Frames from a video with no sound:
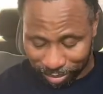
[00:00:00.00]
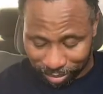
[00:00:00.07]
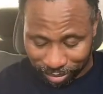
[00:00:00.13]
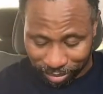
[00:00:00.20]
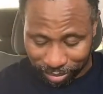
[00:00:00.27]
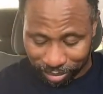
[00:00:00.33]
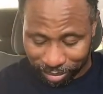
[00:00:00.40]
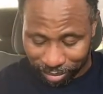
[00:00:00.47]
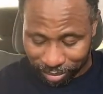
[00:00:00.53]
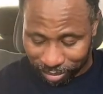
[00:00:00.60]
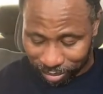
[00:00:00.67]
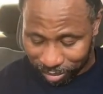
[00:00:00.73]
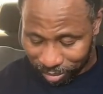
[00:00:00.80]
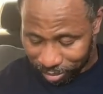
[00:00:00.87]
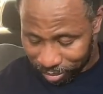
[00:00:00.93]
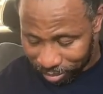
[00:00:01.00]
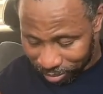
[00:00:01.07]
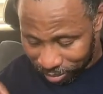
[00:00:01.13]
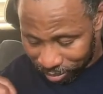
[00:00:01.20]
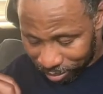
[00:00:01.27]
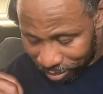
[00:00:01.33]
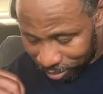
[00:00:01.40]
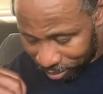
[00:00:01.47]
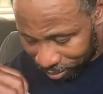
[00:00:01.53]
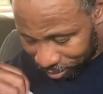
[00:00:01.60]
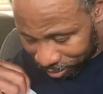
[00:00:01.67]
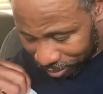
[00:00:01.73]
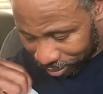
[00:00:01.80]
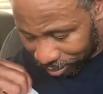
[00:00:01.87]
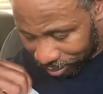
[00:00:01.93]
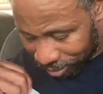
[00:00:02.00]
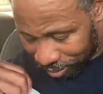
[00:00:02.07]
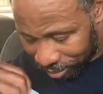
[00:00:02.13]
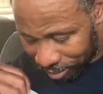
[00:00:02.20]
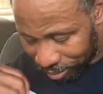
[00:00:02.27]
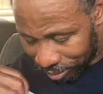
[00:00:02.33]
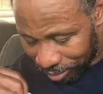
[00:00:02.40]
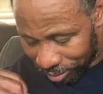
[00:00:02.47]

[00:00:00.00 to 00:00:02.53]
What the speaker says: No one is speaking in this clip.